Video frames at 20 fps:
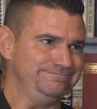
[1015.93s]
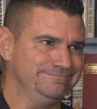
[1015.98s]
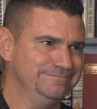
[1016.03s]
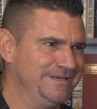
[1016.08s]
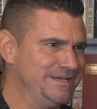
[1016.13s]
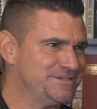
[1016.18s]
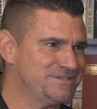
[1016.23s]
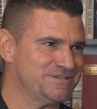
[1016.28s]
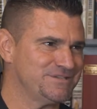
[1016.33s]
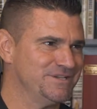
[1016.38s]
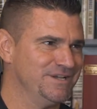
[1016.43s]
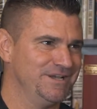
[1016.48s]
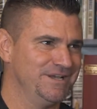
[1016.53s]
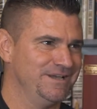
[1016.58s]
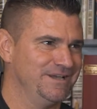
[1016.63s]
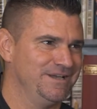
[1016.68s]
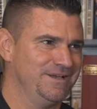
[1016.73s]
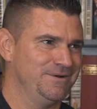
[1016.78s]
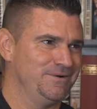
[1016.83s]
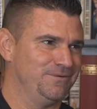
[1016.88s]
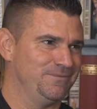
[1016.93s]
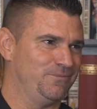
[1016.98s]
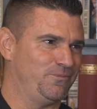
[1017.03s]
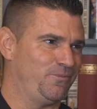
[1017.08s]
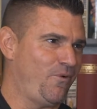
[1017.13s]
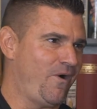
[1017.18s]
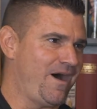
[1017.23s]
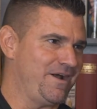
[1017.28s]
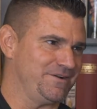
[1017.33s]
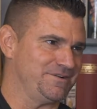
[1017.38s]
It's
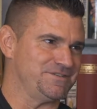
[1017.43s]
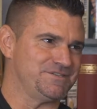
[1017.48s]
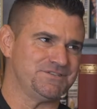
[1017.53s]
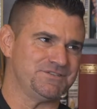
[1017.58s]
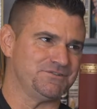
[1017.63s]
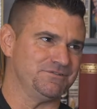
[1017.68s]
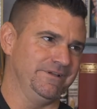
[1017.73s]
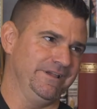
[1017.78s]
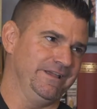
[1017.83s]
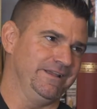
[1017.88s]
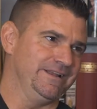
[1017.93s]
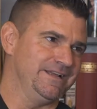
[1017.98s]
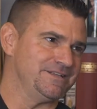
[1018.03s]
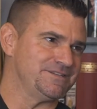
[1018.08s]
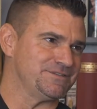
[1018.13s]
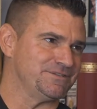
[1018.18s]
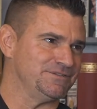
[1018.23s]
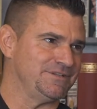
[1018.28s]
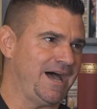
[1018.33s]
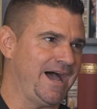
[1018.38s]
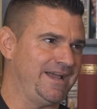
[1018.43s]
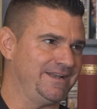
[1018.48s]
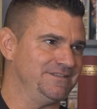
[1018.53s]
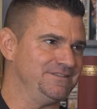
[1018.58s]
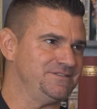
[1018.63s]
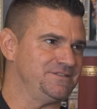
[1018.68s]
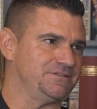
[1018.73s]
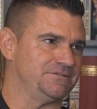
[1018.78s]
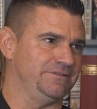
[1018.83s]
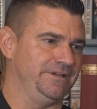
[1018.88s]
Water Street, it's Leiden
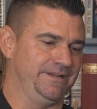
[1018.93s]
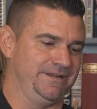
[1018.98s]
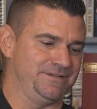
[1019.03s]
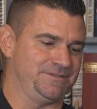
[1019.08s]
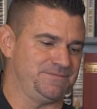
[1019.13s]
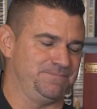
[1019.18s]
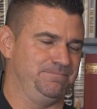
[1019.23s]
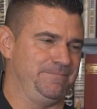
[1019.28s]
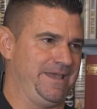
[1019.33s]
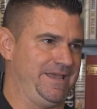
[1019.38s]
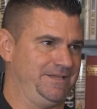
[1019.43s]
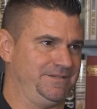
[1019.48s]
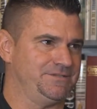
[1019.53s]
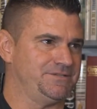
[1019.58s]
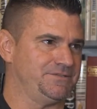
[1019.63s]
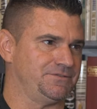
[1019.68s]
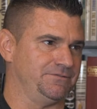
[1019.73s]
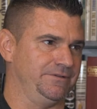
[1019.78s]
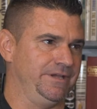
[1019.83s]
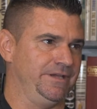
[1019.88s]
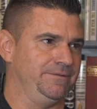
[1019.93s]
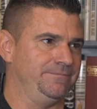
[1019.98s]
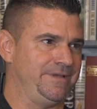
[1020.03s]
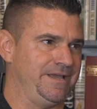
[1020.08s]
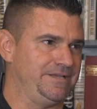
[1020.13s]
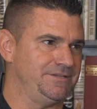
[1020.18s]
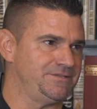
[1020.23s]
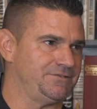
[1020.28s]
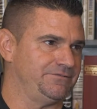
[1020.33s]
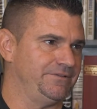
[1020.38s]
Street, it's Main Street
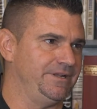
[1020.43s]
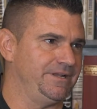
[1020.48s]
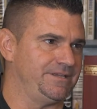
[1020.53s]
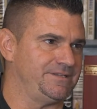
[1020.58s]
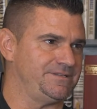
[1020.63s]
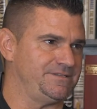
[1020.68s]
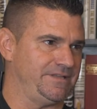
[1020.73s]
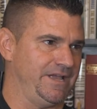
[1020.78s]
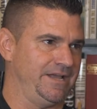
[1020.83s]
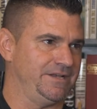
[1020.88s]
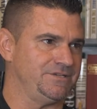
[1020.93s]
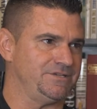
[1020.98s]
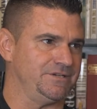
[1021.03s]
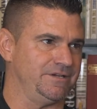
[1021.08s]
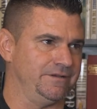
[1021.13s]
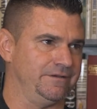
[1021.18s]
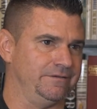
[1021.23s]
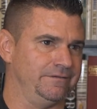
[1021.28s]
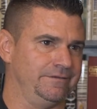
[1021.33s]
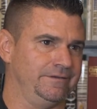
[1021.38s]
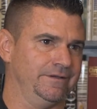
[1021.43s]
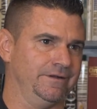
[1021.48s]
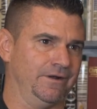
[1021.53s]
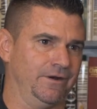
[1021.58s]
Extension,